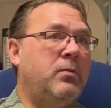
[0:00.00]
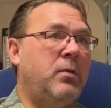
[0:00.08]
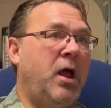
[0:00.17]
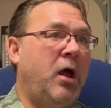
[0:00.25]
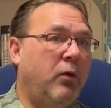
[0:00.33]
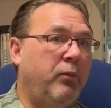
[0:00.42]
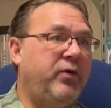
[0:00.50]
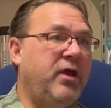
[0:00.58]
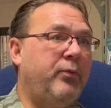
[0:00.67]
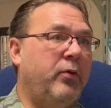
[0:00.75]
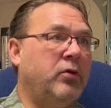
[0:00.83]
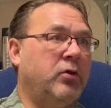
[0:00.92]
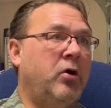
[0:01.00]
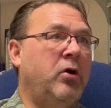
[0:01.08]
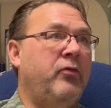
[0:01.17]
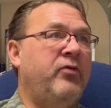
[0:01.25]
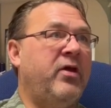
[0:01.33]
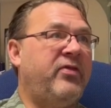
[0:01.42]
help people
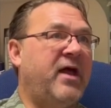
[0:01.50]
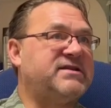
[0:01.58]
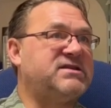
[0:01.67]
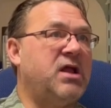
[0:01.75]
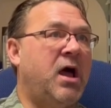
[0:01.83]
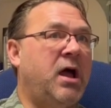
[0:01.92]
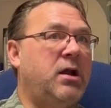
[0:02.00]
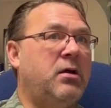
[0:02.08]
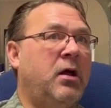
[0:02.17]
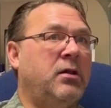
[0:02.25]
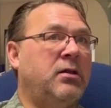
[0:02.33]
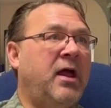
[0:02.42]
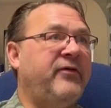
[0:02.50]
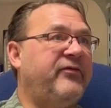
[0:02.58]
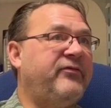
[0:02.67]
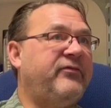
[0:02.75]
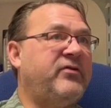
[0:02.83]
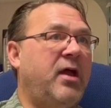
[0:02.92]
learn that that's not a
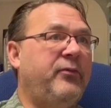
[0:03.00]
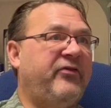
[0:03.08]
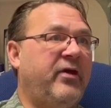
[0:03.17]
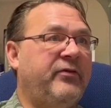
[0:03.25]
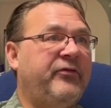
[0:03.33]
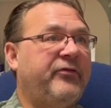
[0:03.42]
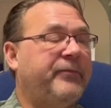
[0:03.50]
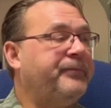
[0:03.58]
lifetime sentence.